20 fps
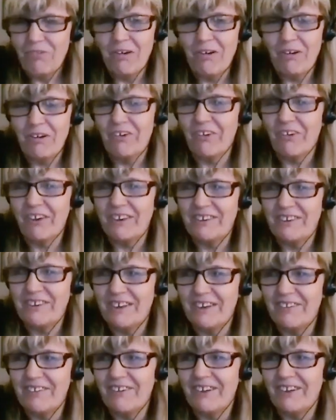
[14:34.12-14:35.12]
what
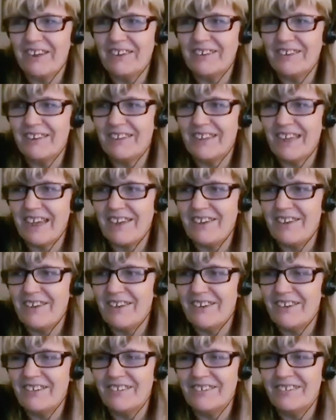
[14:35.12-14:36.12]
criteria did they
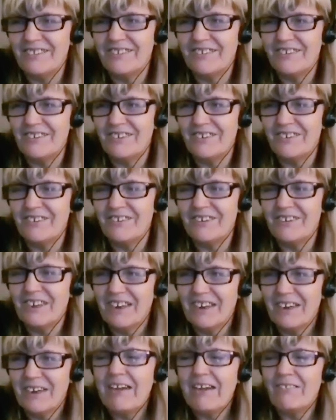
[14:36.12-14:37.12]
use to
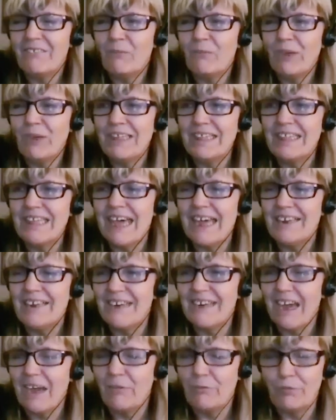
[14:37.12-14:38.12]
whittle that
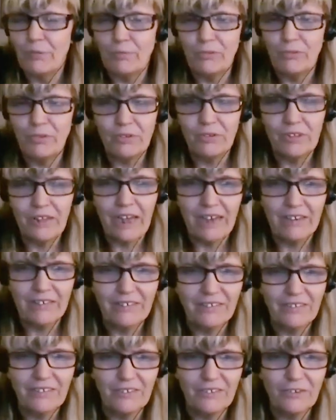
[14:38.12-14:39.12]
down from
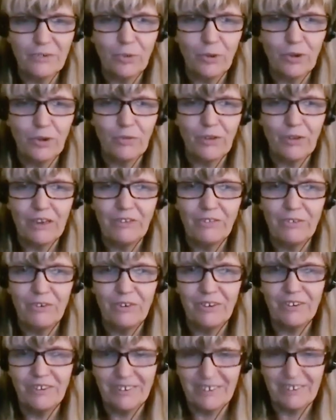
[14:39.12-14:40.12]
2,000 to 1,200?